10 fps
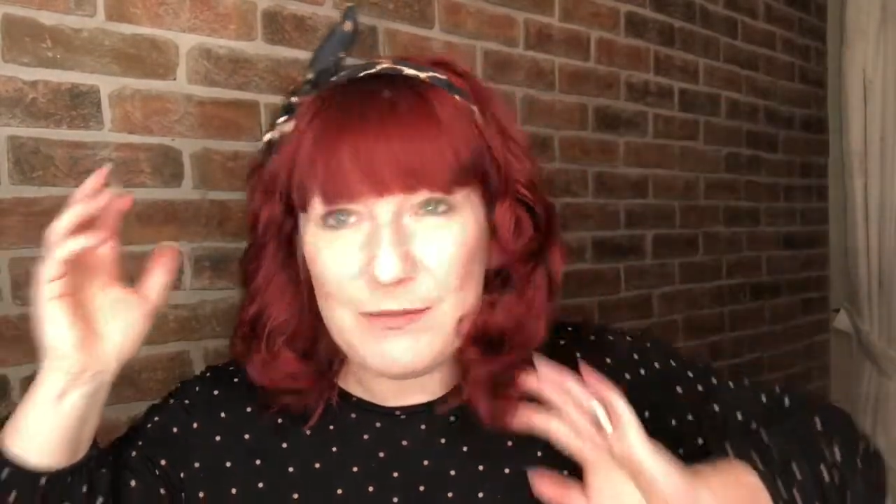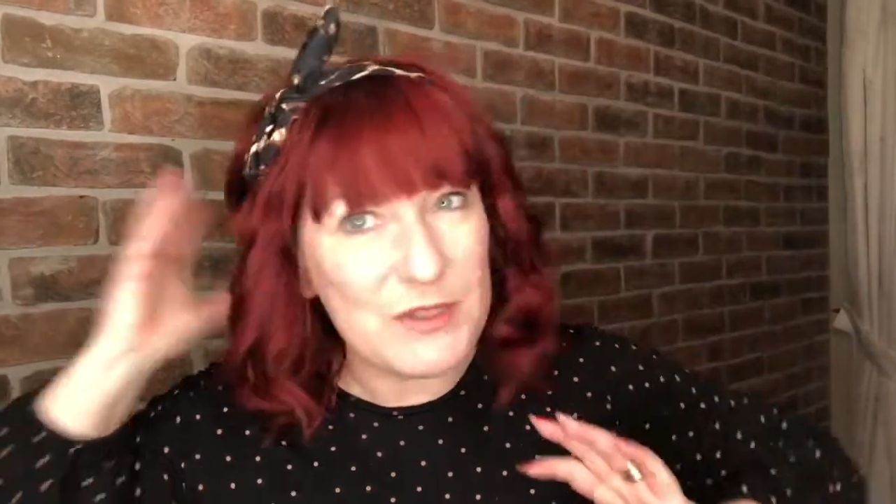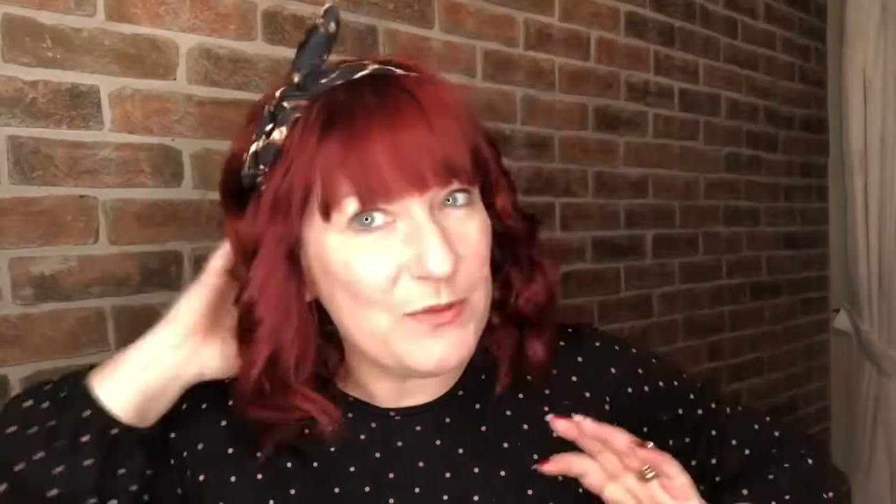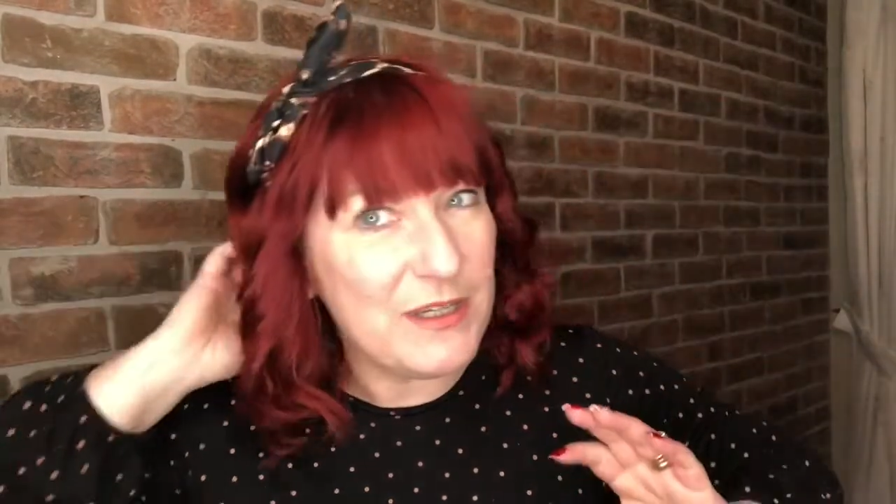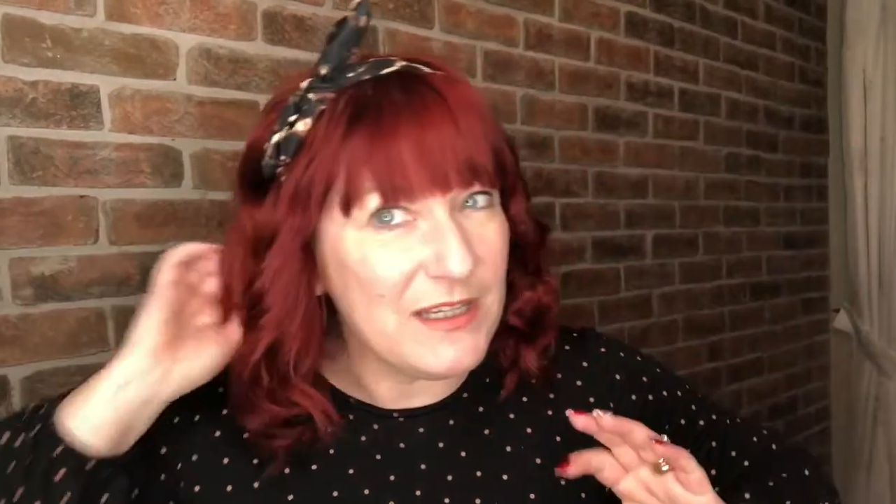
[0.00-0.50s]
do
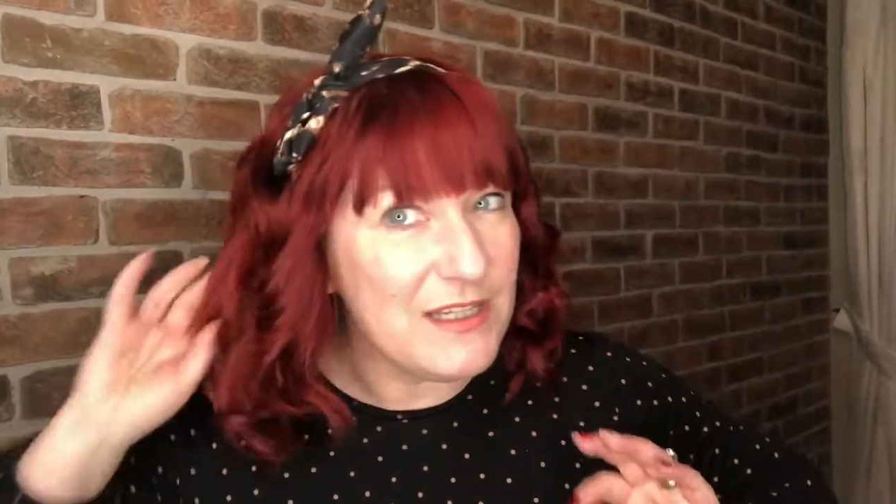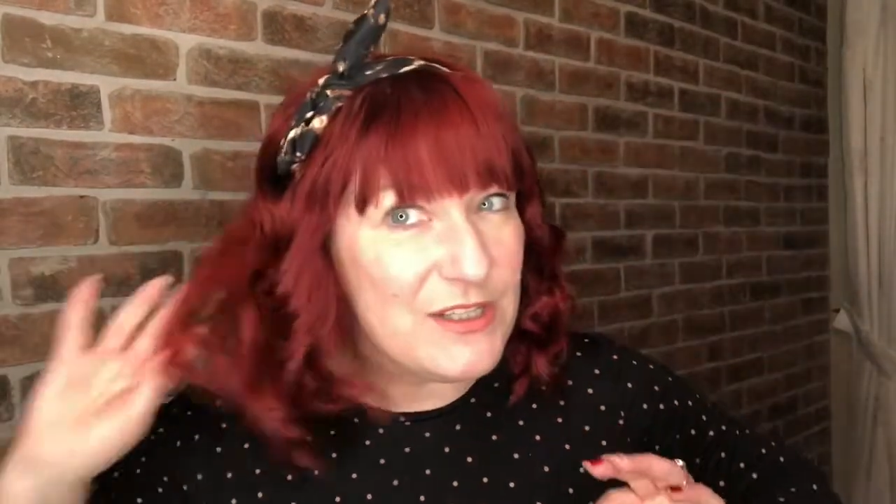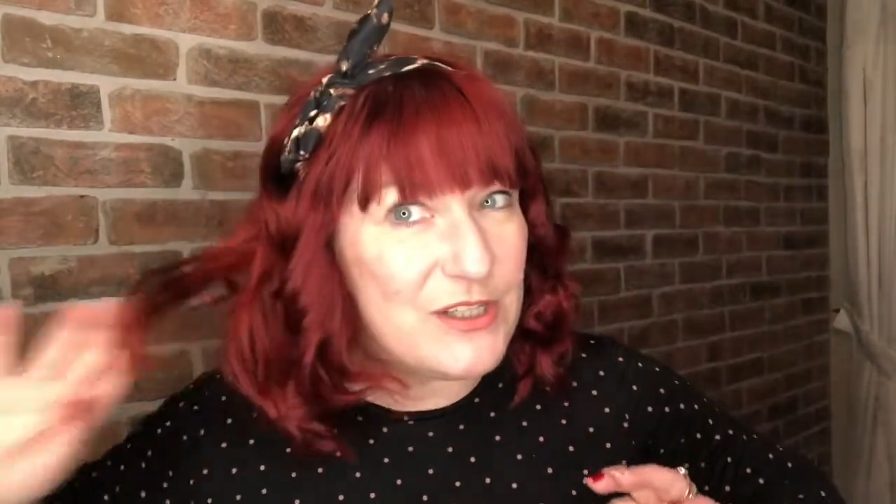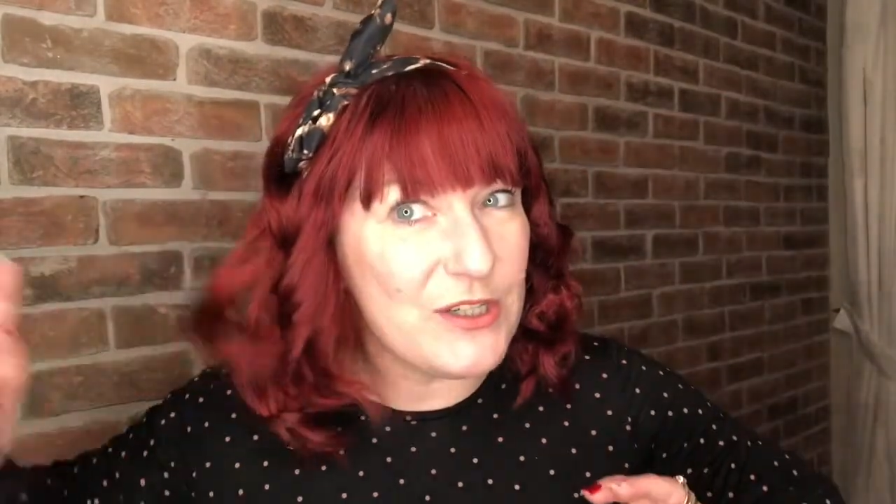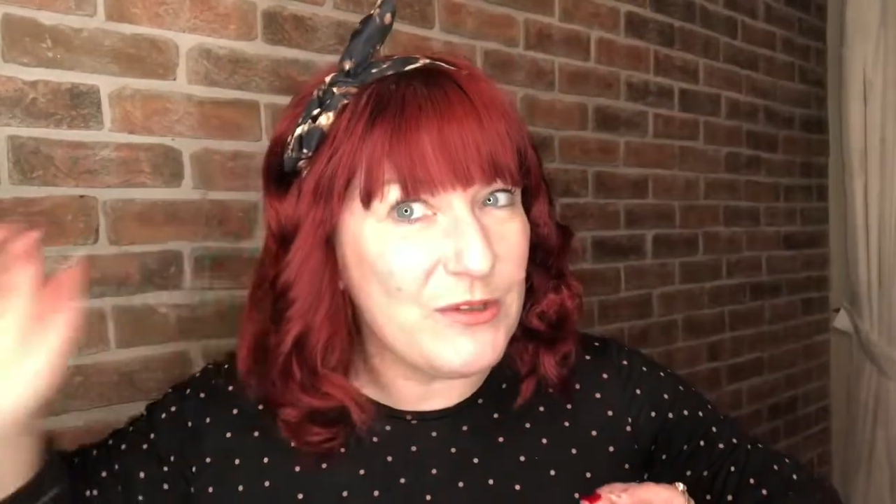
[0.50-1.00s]
what you need
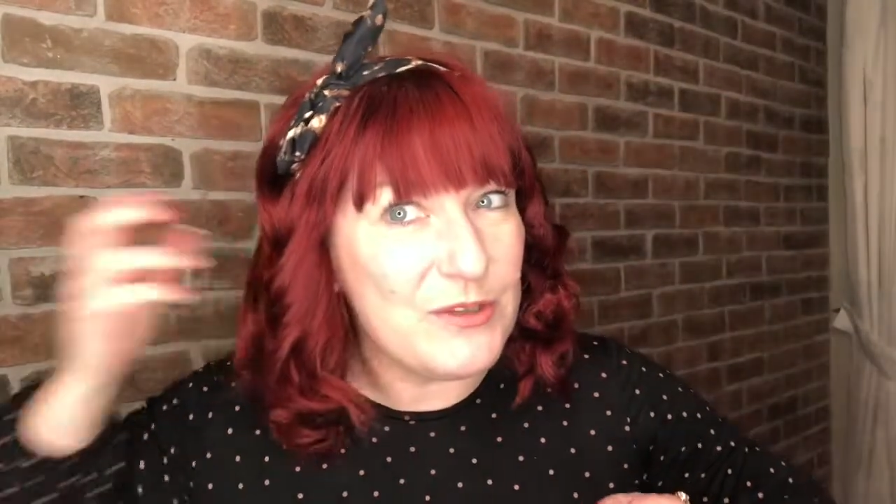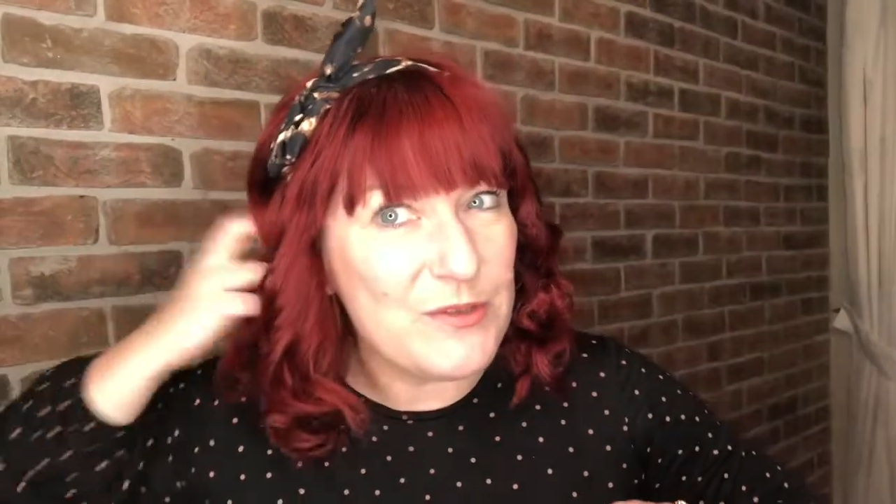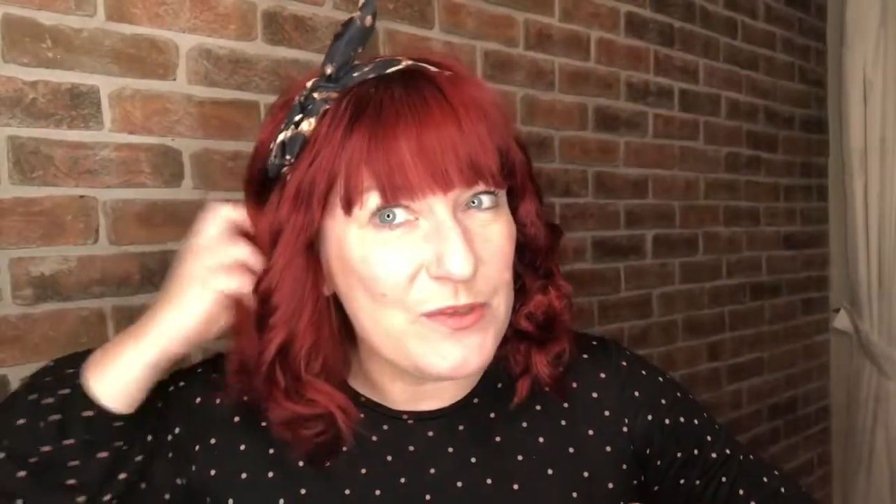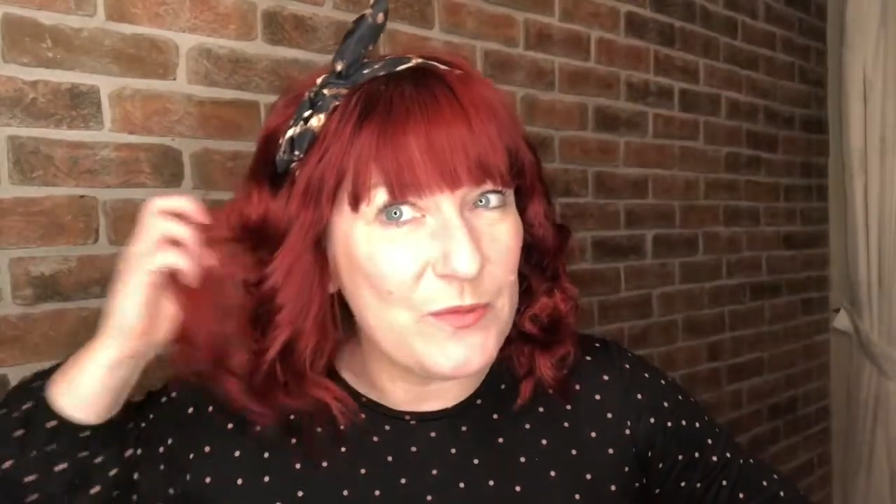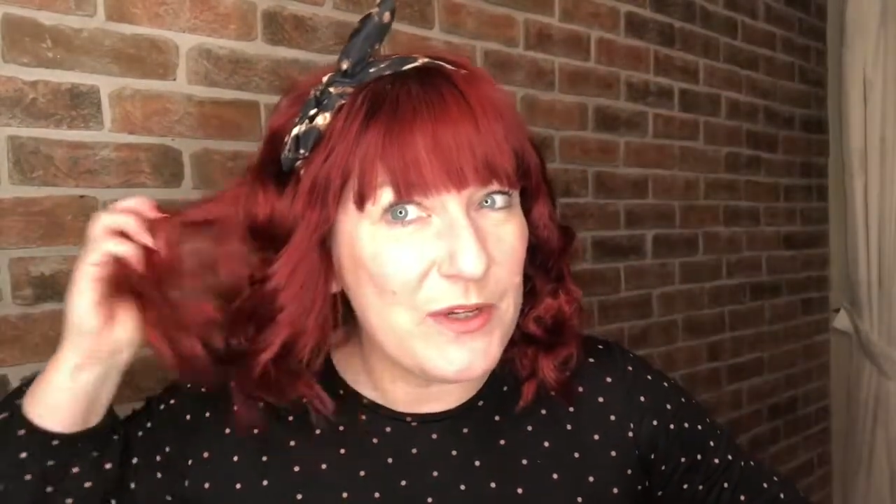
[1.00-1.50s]
to do
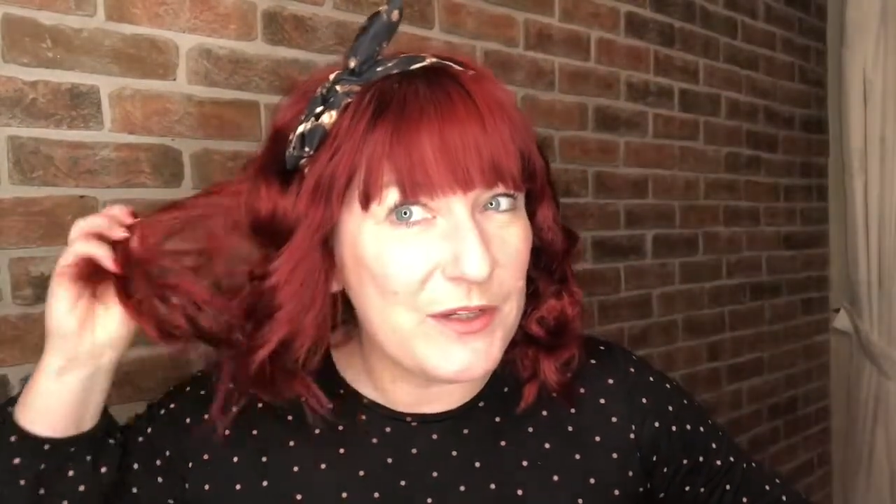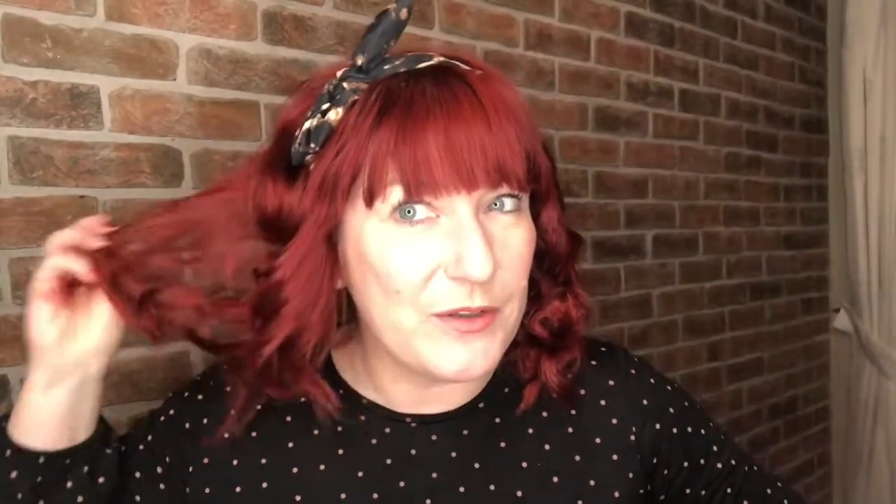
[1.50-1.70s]
some work on